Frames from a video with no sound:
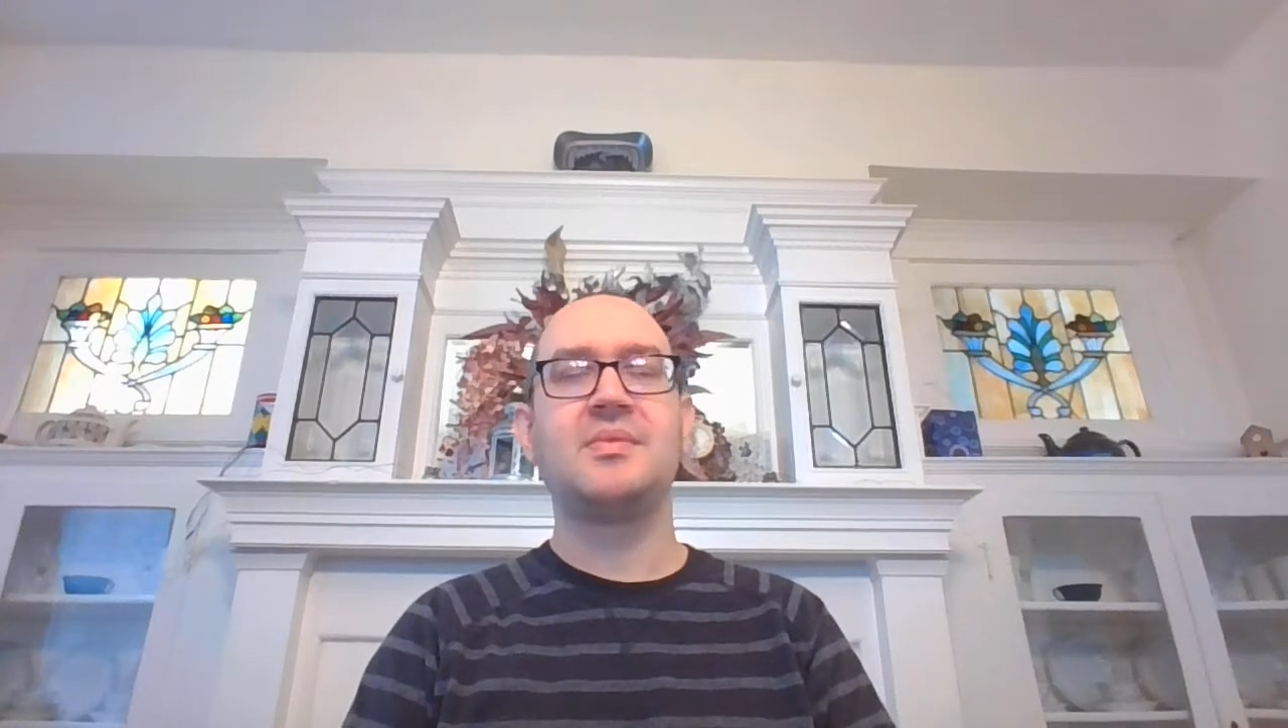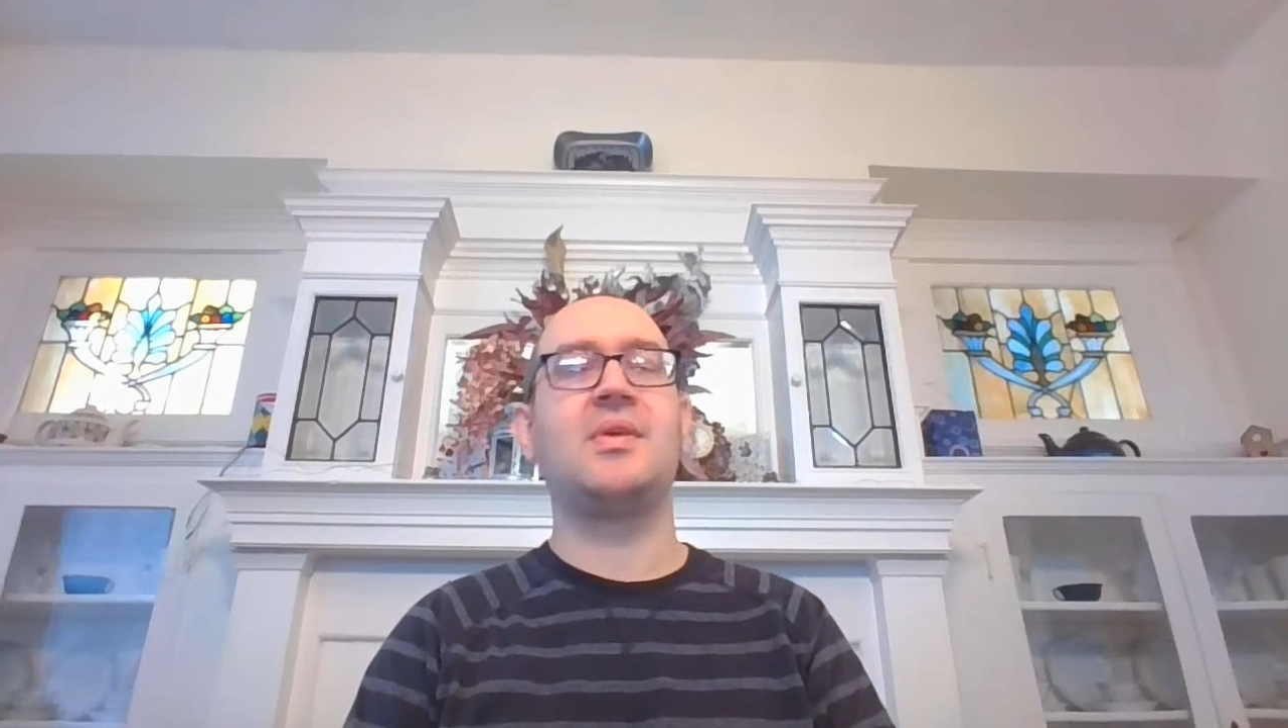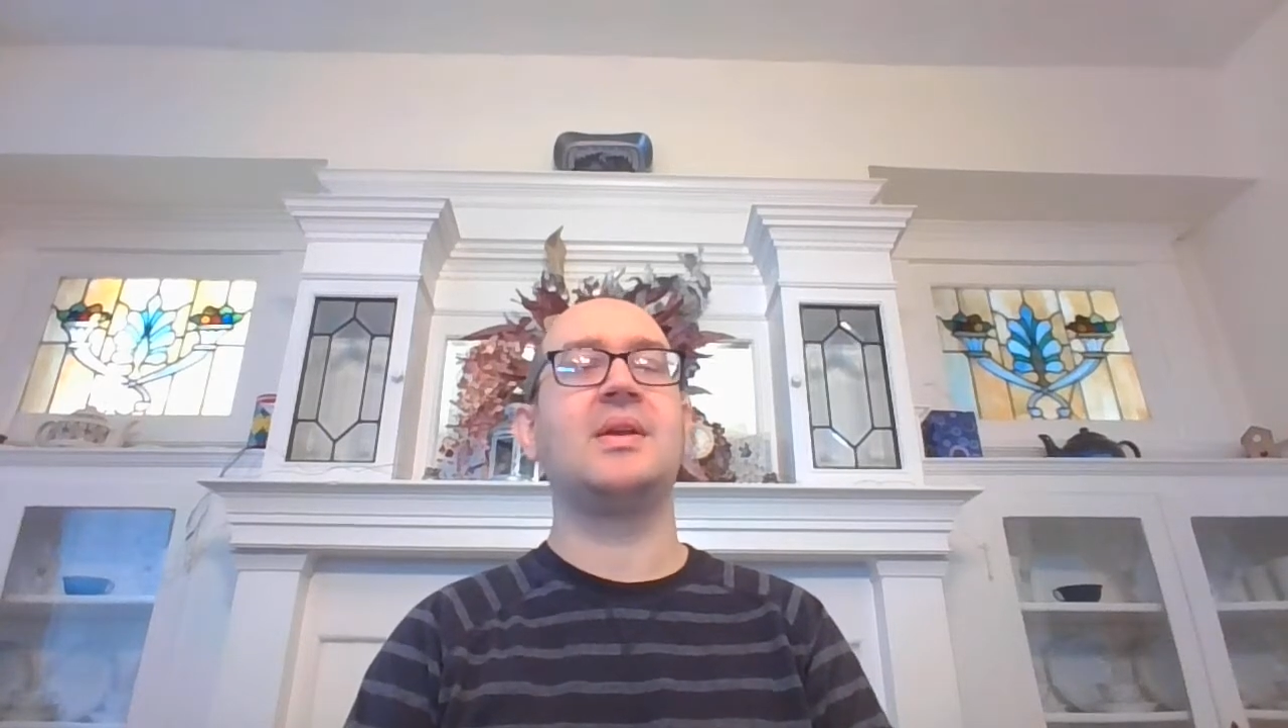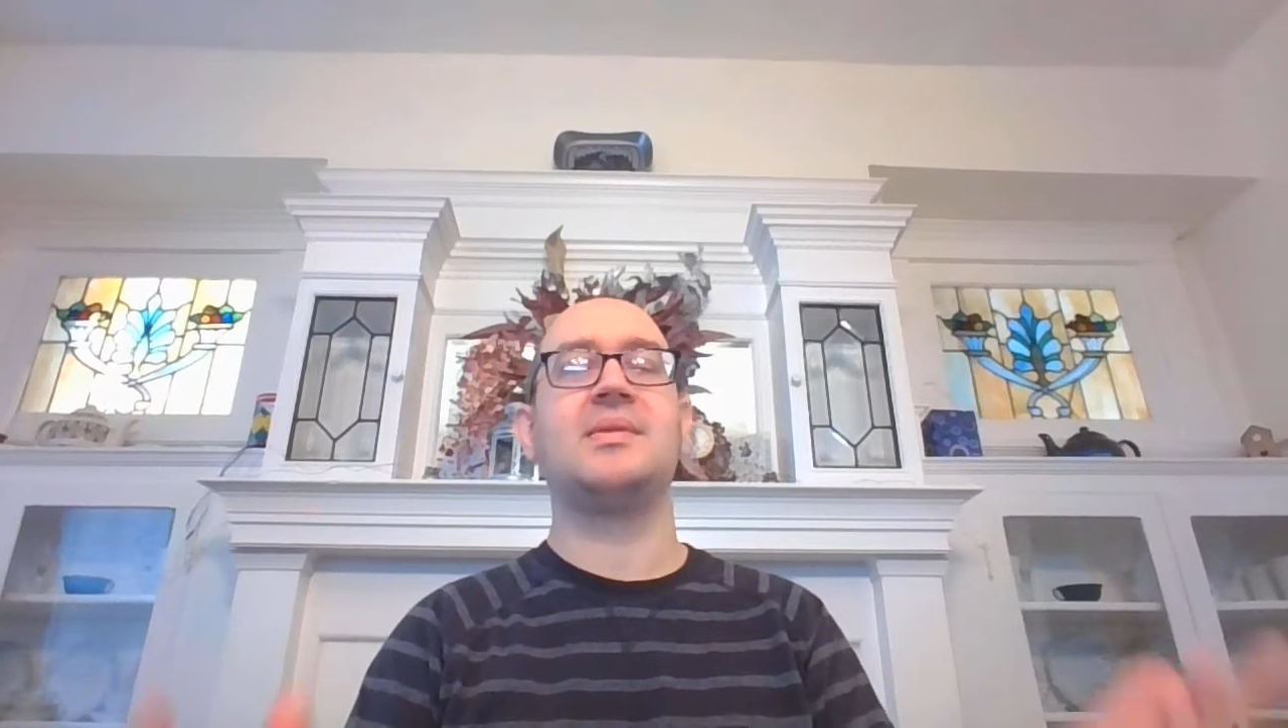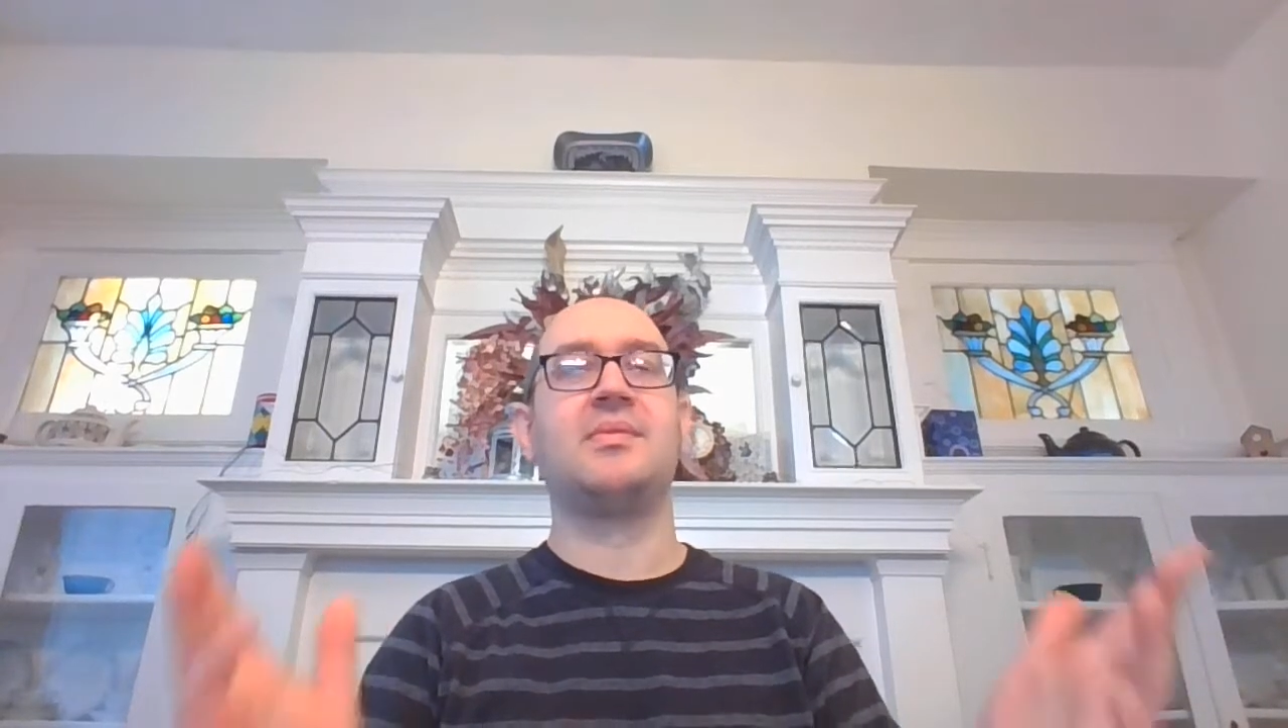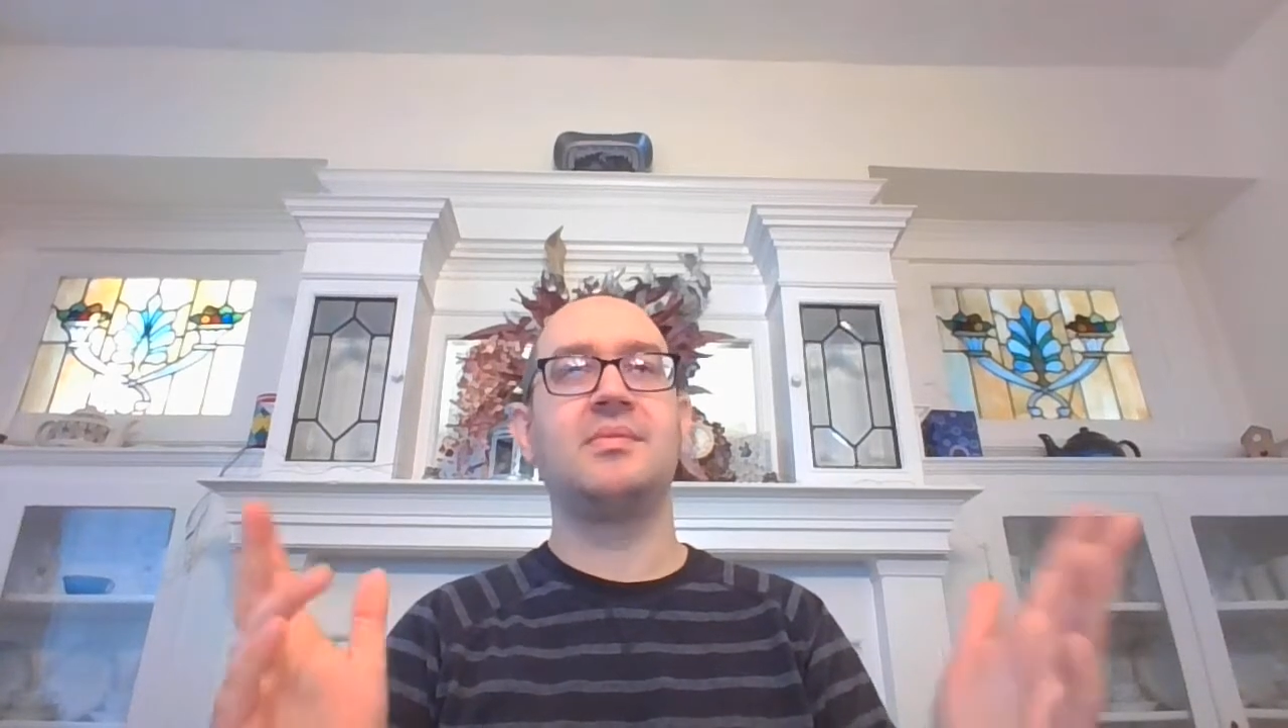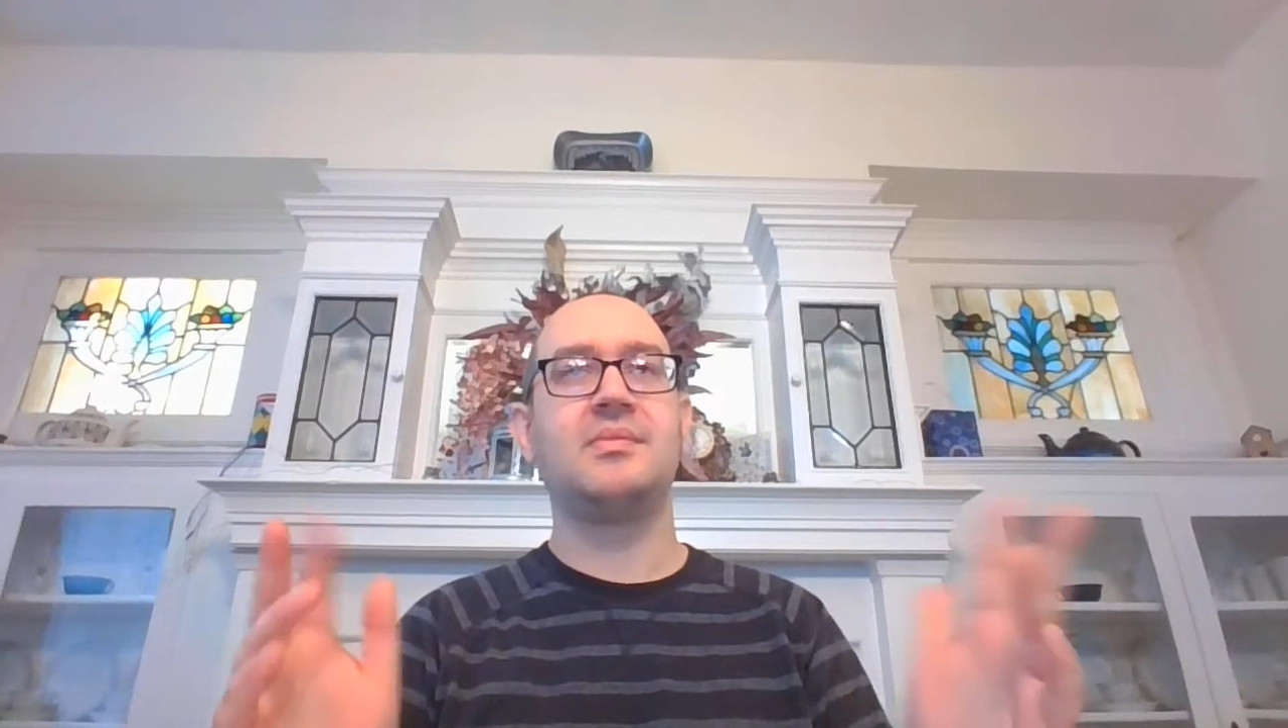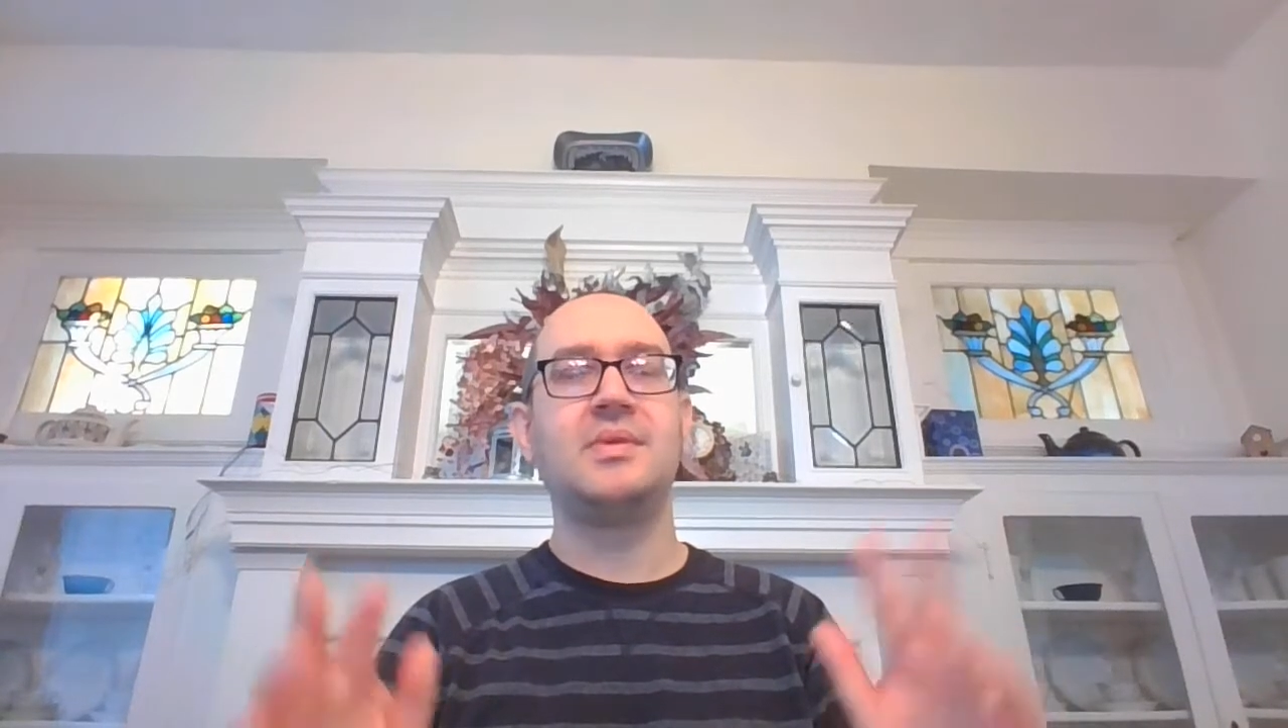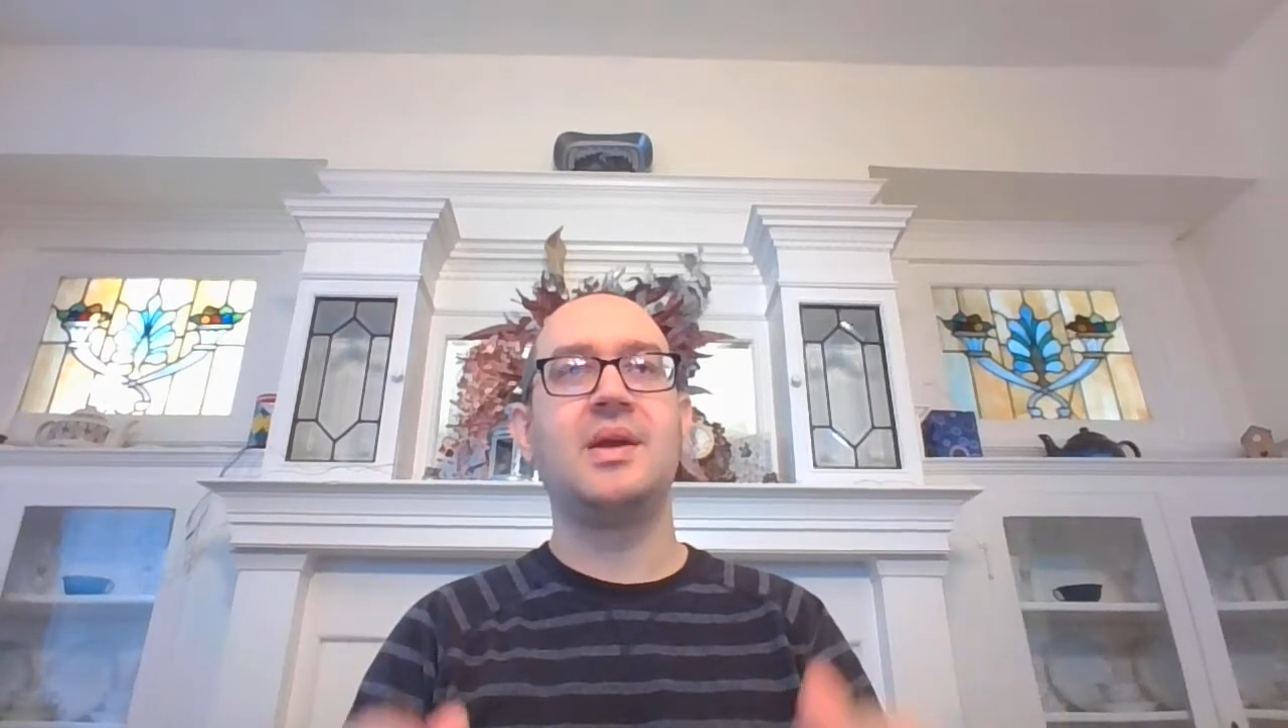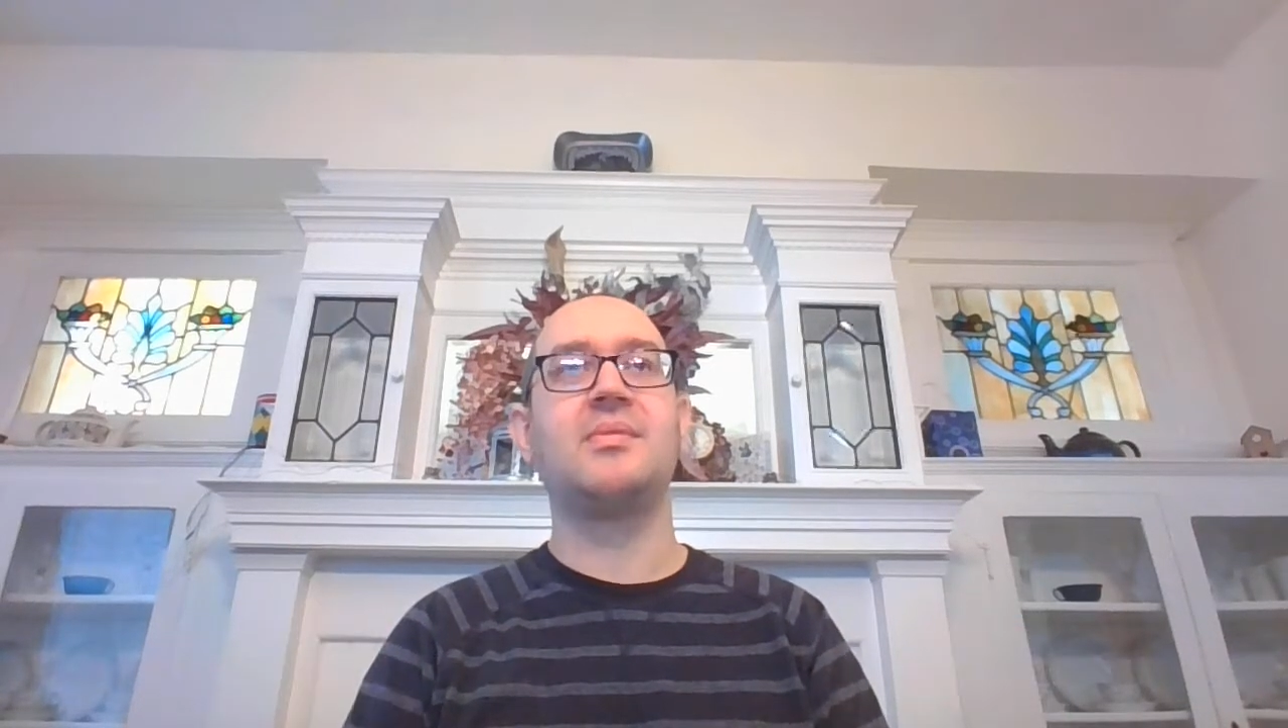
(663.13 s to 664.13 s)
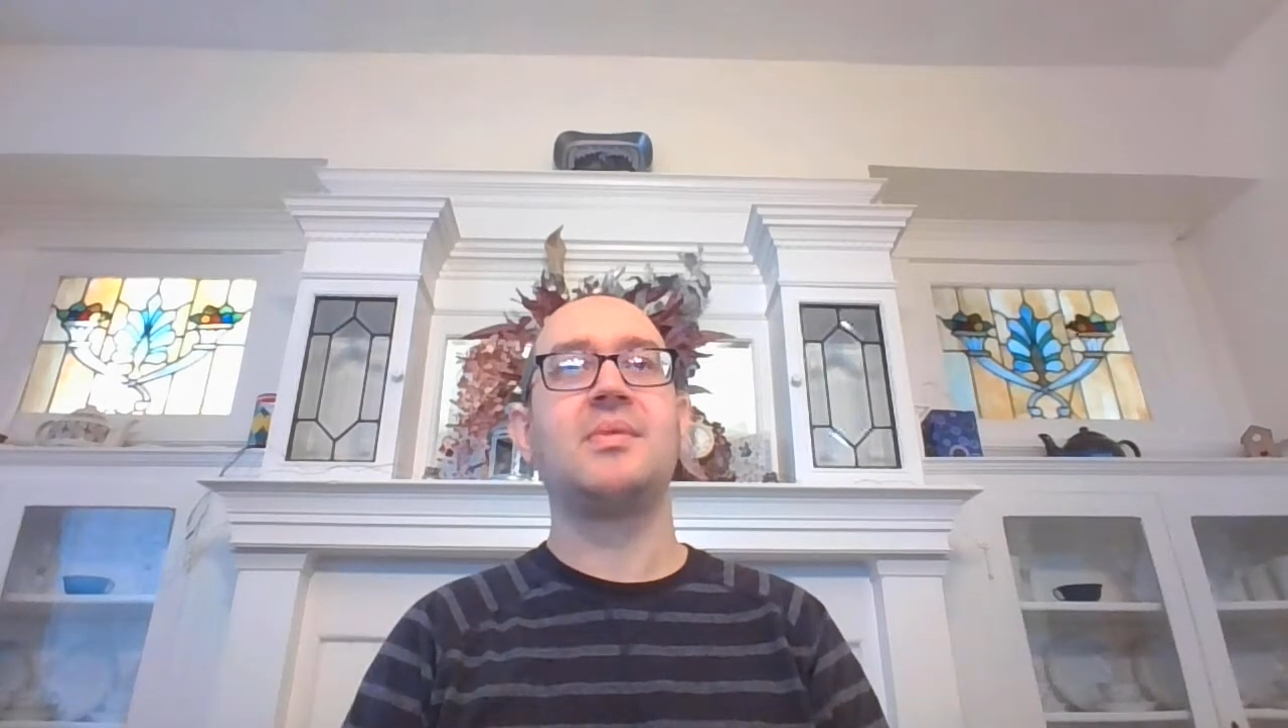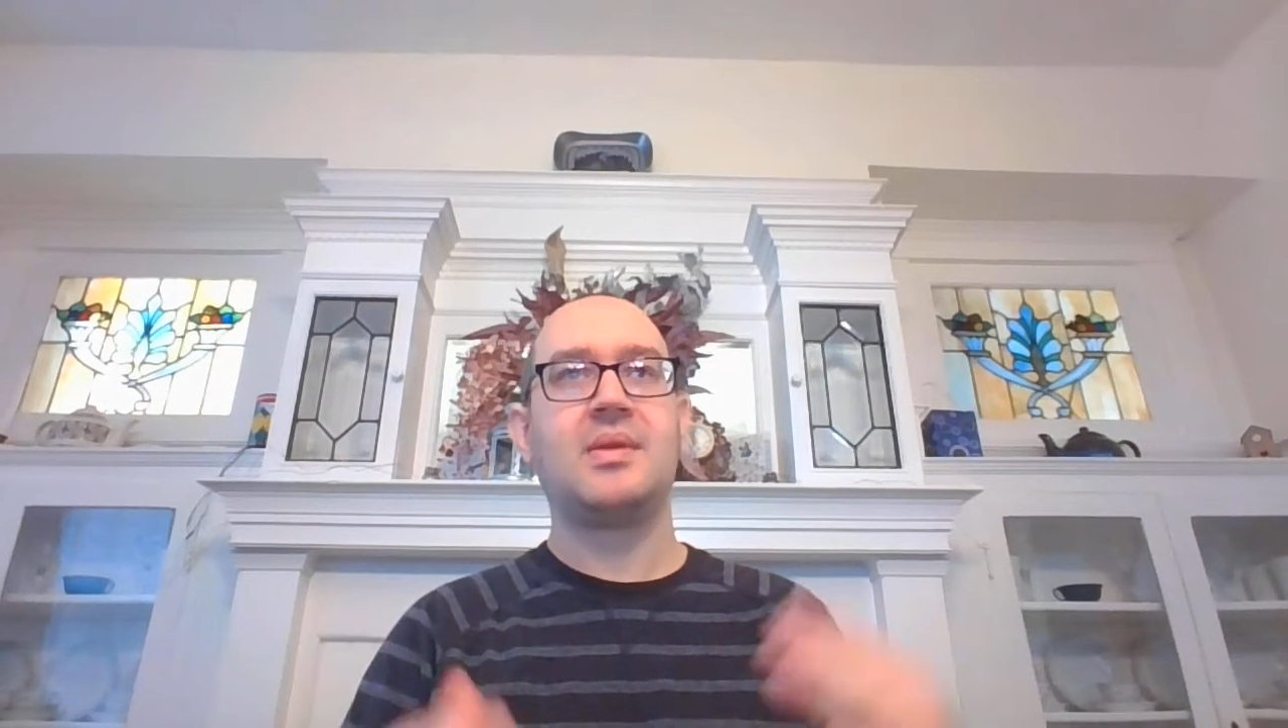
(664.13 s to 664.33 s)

rent, you know,